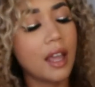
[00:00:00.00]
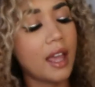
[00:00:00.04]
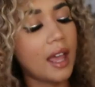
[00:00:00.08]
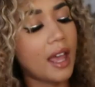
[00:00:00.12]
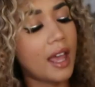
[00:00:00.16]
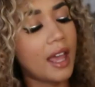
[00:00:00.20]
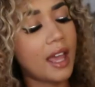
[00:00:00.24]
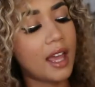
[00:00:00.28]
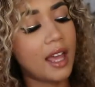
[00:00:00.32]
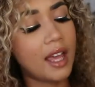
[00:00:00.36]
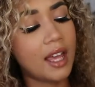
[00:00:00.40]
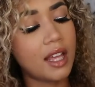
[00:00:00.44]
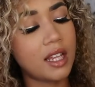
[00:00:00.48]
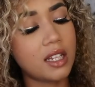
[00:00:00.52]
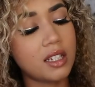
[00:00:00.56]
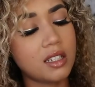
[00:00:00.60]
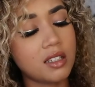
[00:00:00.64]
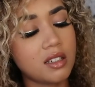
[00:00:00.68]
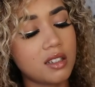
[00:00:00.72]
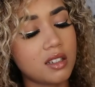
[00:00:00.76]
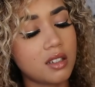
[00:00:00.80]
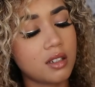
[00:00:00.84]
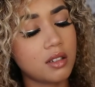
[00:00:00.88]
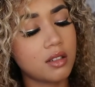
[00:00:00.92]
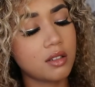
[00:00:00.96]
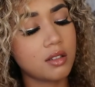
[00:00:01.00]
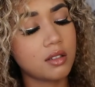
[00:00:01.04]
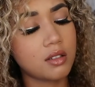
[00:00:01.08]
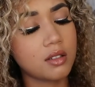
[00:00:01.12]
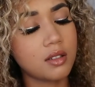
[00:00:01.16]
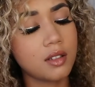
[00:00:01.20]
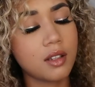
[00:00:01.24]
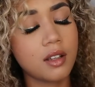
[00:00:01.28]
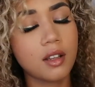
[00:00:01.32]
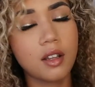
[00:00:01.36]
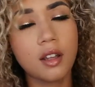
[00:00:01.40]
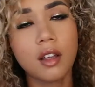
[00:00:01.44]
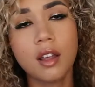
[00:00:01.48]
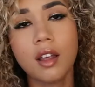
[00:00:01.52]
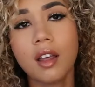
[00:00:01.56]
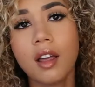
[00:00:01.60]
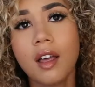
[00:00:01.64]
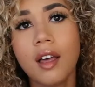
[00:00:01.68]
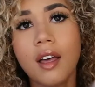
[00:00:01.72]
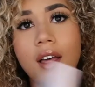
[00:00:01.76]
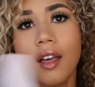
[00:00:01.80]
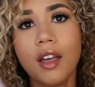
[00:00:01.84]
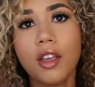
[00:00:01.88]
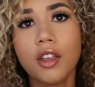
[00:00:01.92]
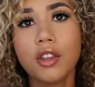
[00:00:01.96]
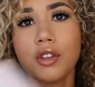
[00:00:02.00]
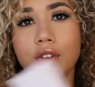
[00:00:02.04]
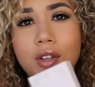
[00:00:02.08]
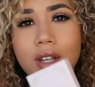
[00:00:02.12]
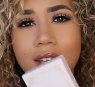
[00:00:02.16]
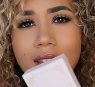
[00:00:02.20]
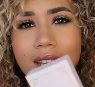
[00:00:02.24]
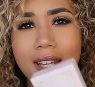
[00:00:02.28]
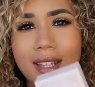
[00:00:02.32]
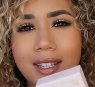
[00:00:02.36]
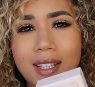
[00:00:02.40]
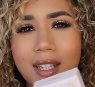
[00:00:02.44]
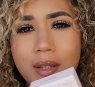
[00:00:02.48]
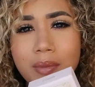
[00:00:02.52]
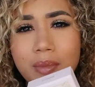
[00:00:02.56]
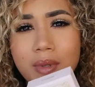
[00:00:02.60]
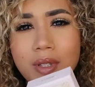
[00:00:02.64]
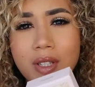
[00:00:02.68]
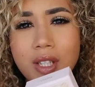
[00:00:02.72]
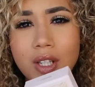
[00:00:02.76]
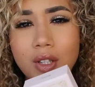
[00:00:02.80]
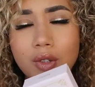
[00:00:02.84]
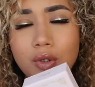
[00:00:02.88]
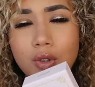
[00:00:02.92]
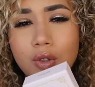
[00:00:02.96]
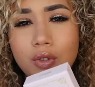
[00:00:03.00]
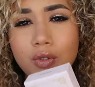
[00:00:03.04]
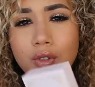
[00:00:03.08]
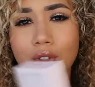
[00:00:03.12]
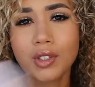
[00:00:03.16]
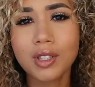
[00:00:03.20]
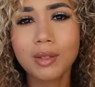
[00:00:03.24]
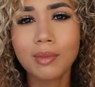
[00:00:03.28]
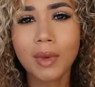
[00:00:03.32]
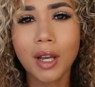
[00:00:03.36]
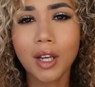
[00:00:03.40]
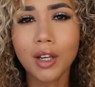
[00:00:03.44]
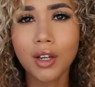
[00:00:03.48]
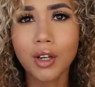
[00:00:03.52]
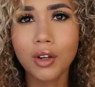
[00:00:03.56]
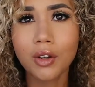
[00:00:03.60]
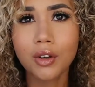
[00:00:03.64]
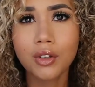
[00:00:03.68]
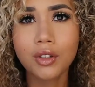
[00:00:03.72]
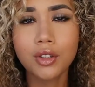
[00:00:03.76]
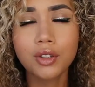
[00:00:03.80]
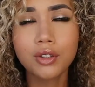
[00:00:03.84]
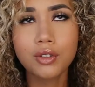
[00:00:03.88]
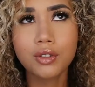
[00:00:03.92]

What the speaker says: And you can get 10% off using my code